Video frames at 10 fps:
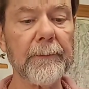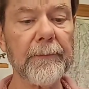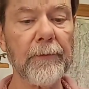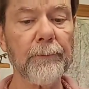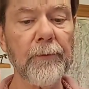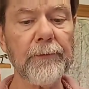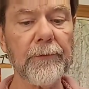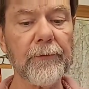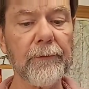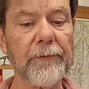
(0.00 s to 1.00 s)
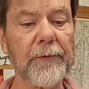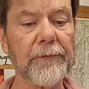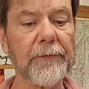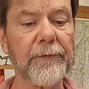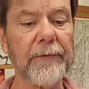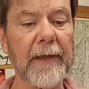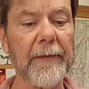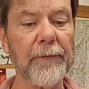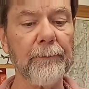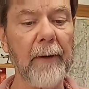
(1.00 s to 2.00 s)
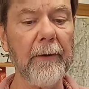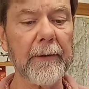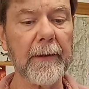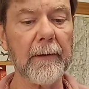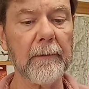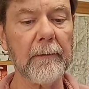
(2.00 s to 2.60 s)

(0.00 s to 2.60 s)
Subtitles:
this bushing surface I should say, on this bearing,